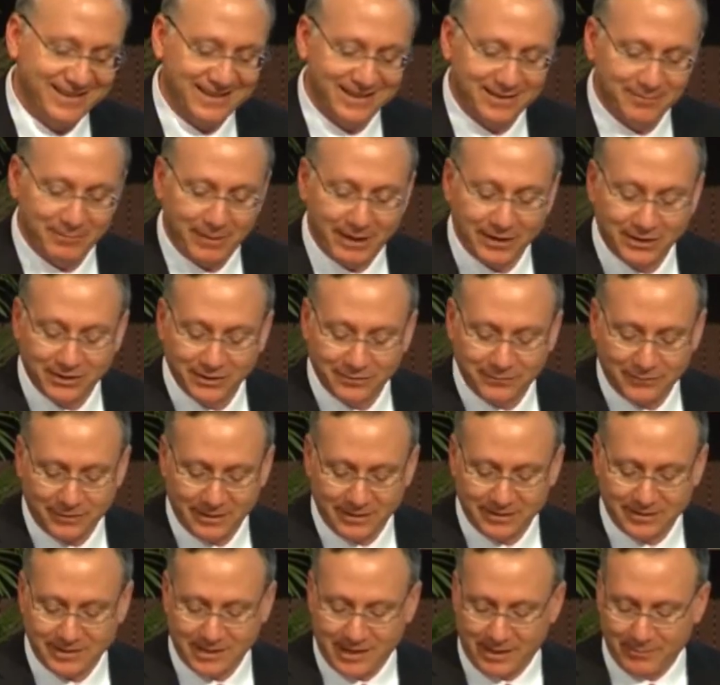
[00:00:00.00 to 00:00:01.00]
My good
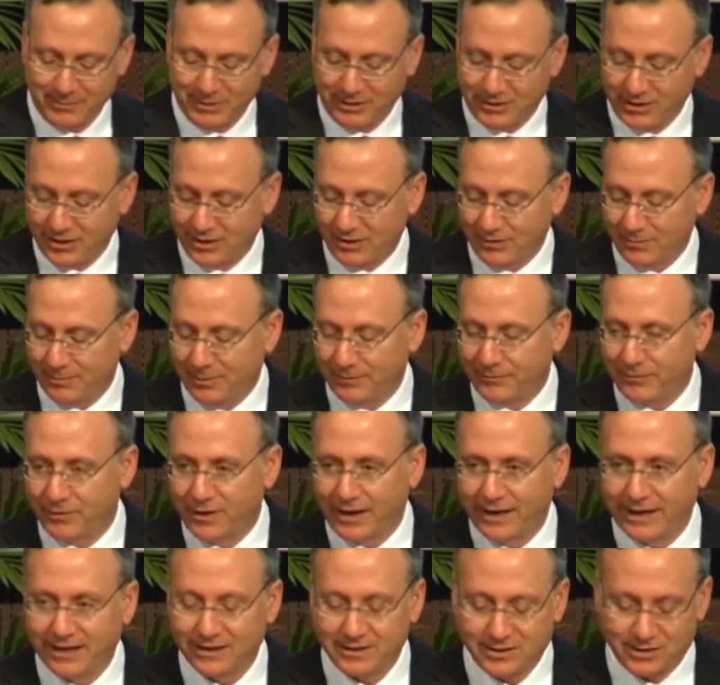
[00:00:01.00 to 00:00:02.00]
friend Tommy Ko. Before I
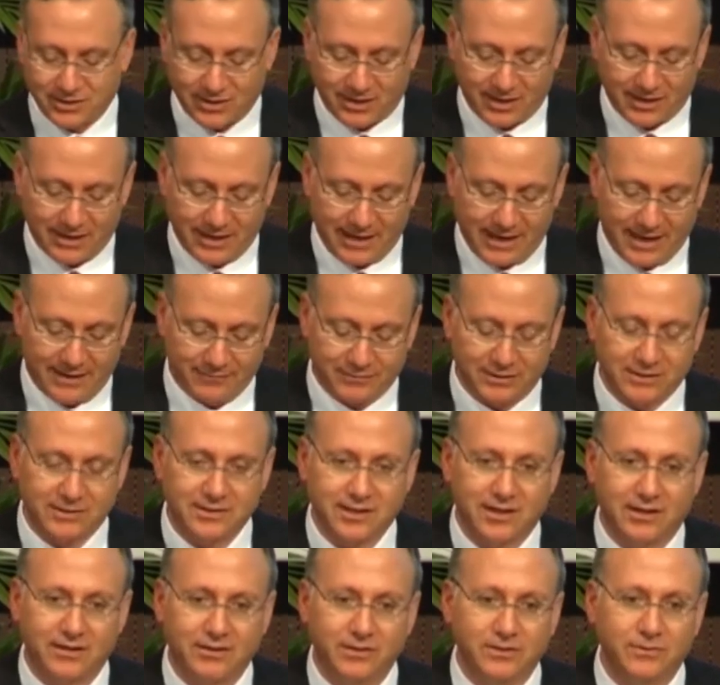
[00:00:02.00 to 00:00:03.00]
get started, I have to
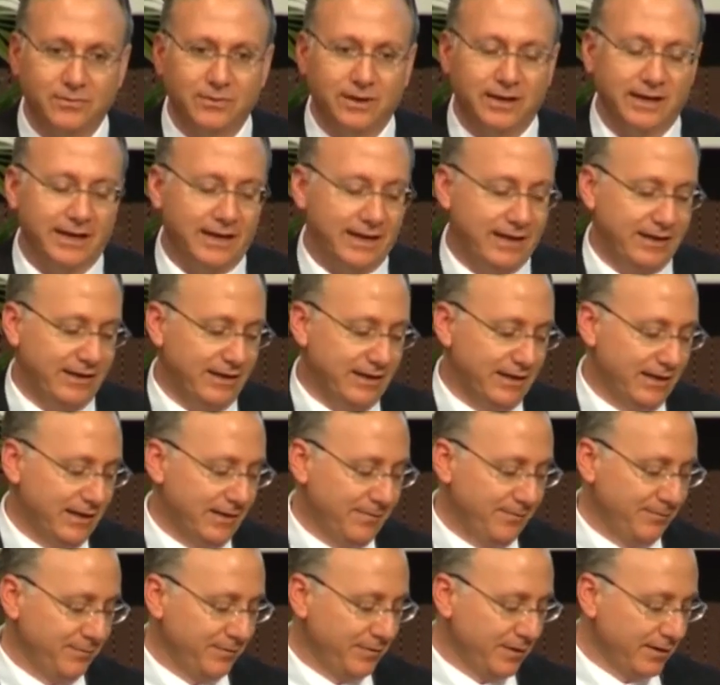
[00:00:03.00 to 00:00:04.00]
tell you, when
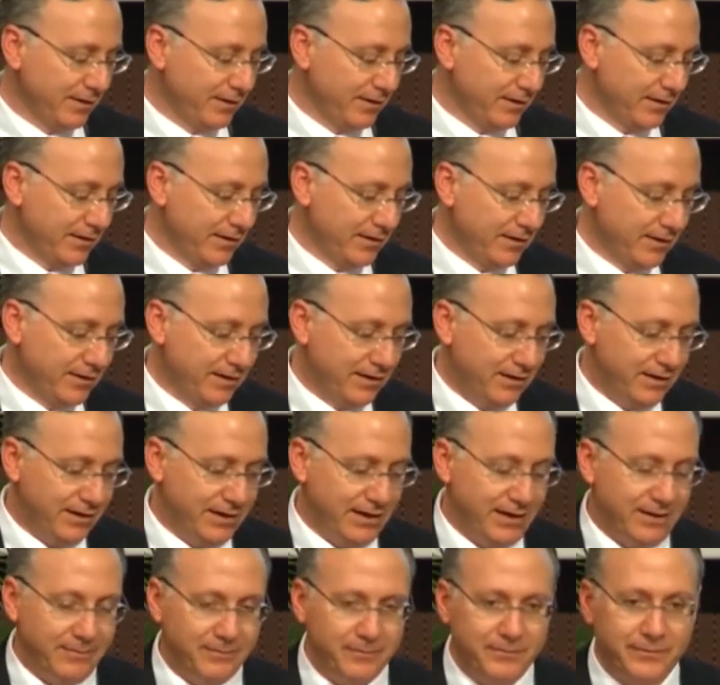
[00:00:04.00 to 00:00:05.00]
I
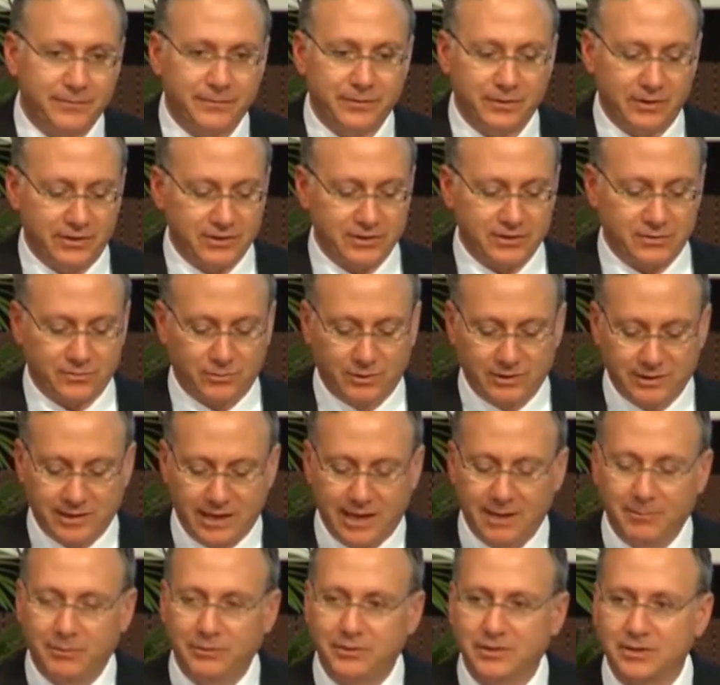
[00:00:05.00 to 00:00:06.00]
first was
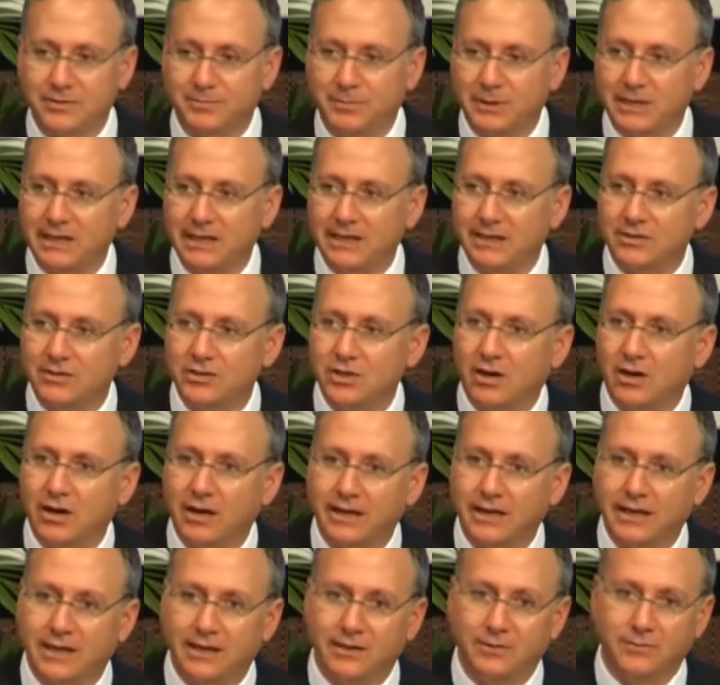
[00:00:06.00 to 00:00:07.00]
able to begin
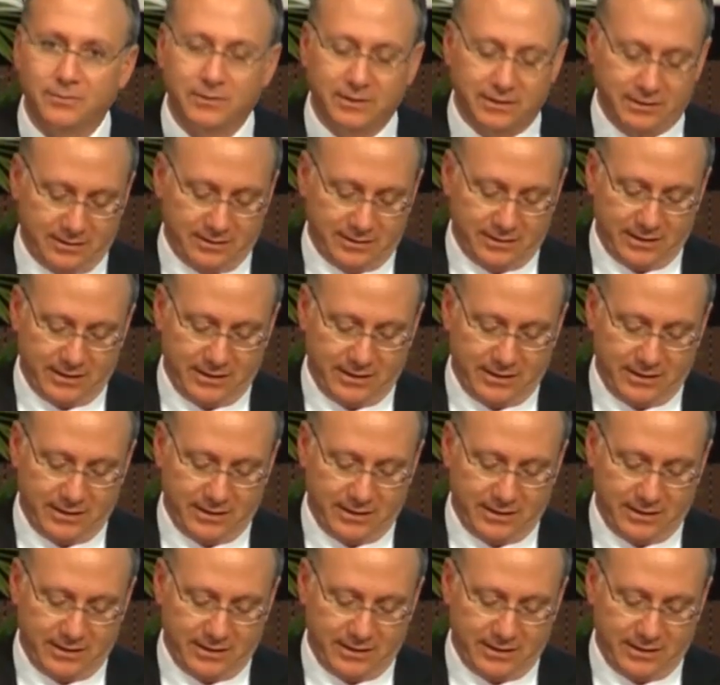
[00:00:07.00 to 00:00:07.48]
talking with